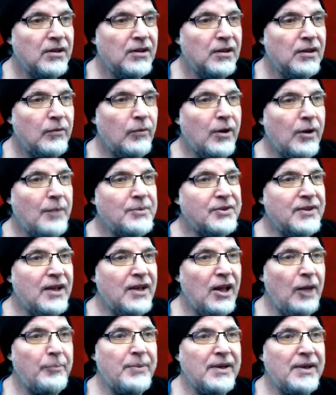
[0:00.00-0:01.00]
When I'm
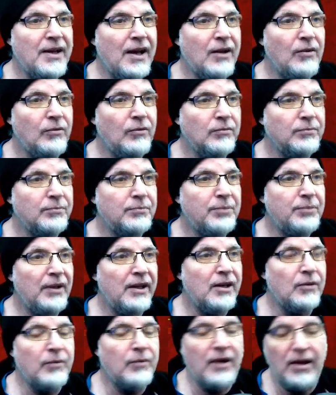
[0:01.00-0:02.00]
scalping, I don't play
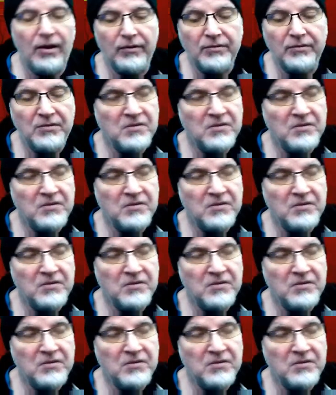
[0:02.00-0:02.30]
around.